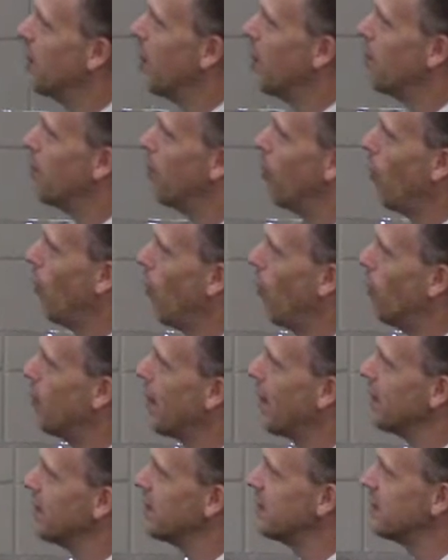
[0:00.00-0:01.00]
a bull
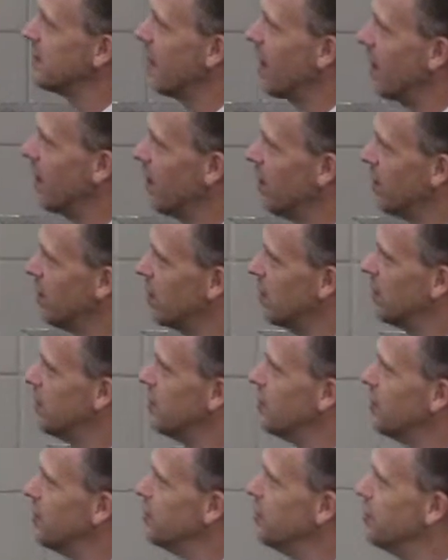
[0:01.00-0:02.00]
by the tail
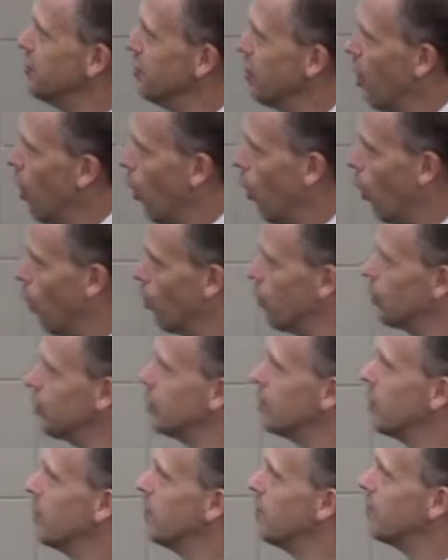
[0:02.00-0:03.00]
knows